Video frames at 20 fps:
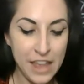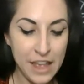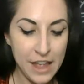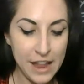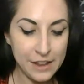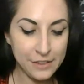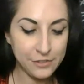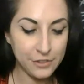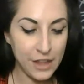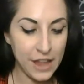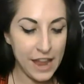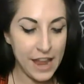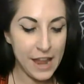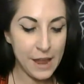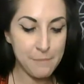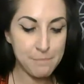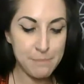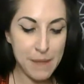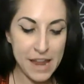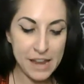it's
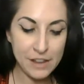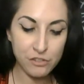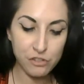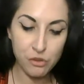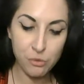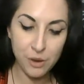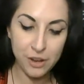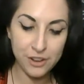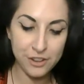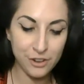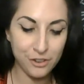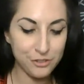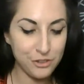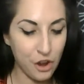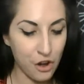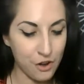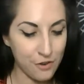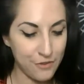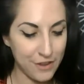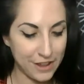it makes you a little
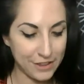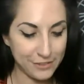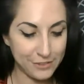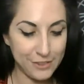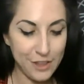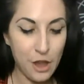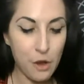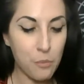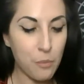nervous.